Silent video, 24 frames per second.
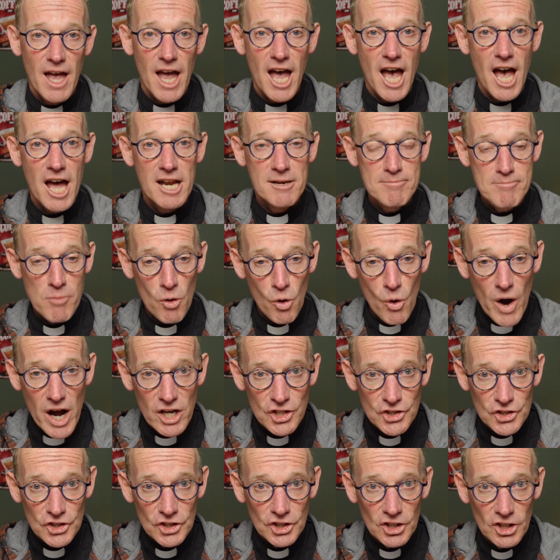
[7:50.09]
And
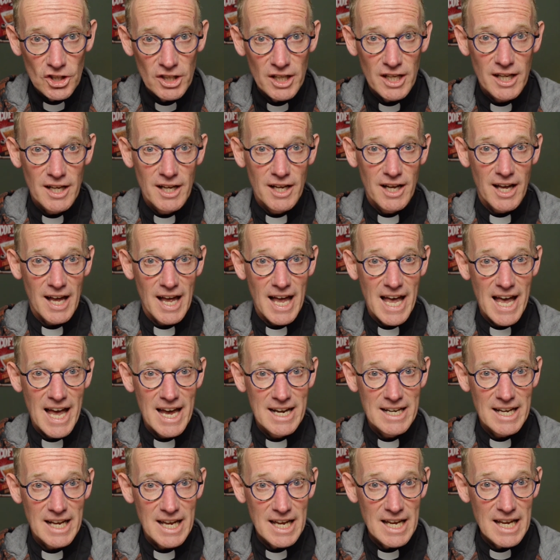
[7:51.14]
pressure
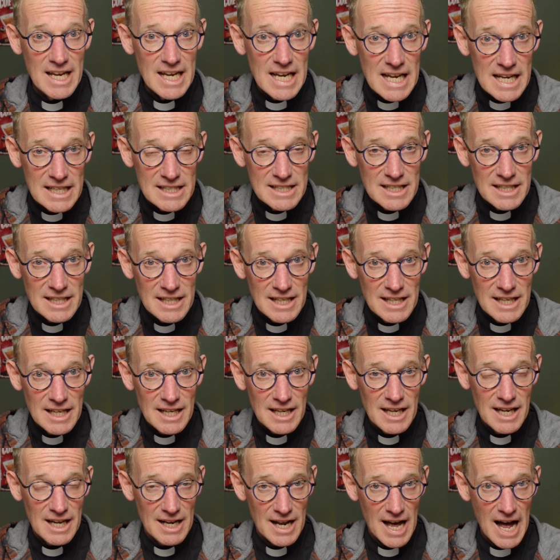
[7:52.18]
and heat
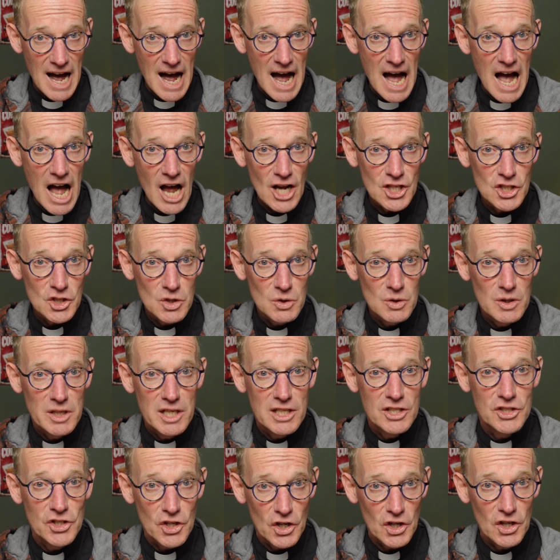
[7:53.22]
can actually
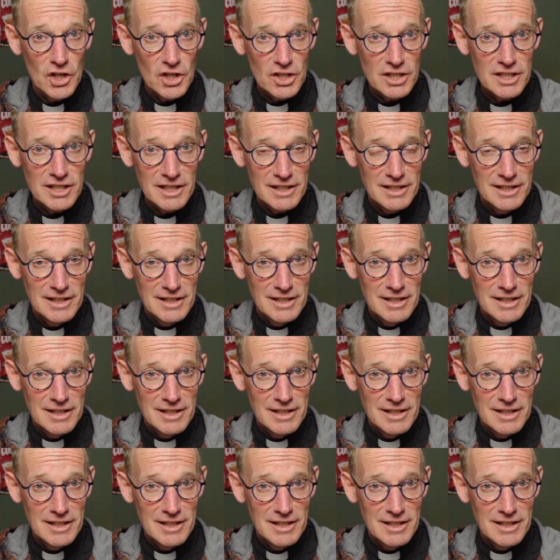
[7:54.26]
turn